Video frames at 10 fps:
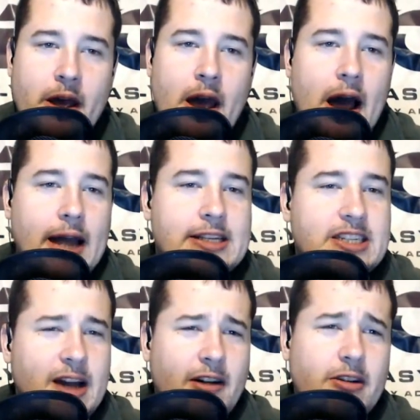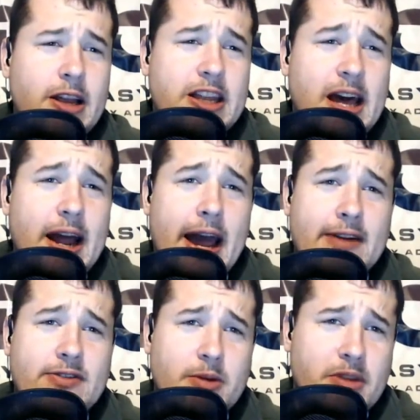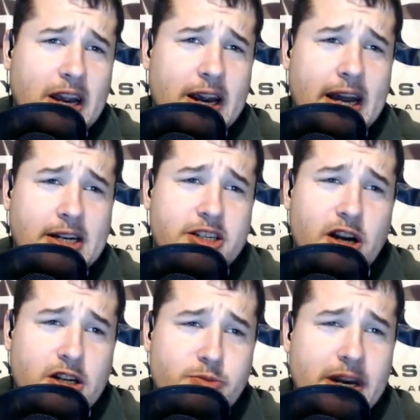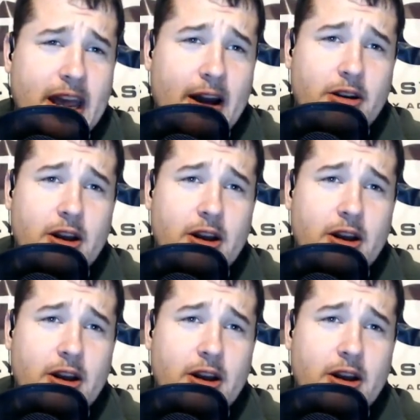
it's not really that I have something against Josh McCown.